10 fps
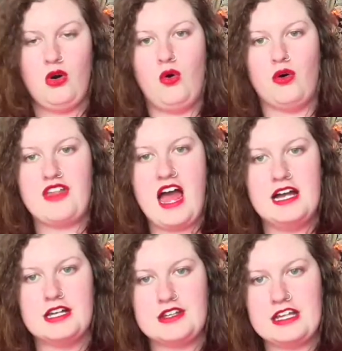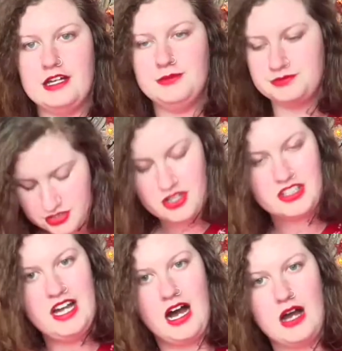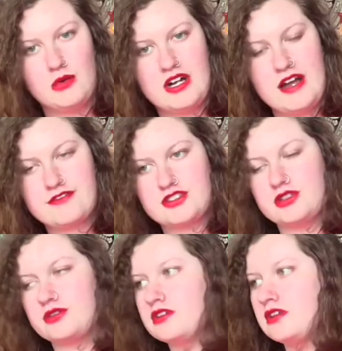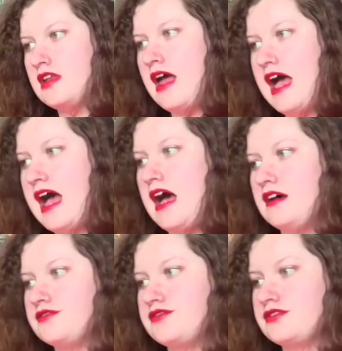all that in there. So yeah, I will have to have